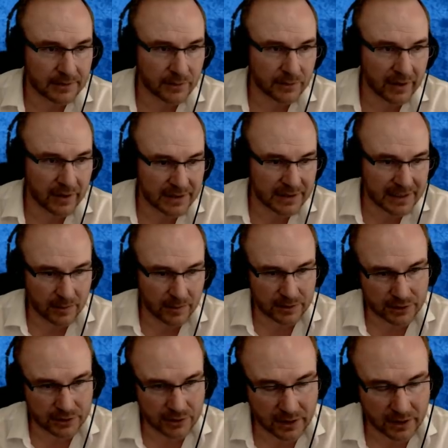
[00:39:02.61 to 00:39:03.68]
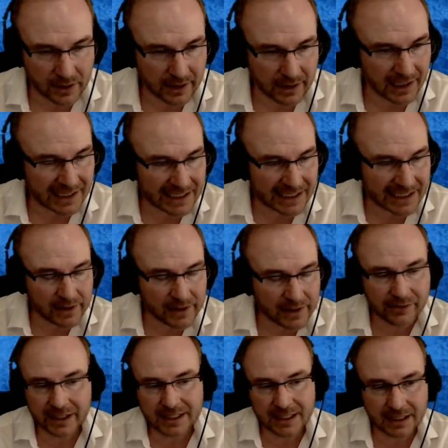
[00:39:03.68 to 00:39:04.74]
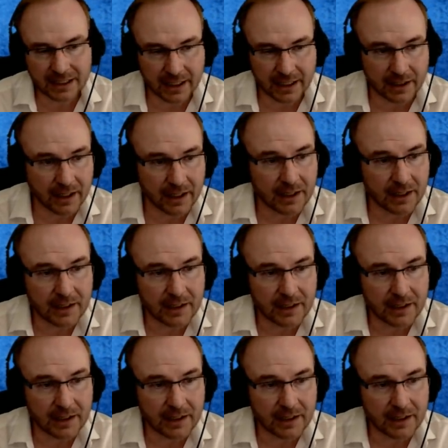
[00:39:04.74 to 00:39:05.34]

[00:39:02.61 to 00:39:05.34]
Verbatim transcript: So we have a sandwich going on, a literary technique.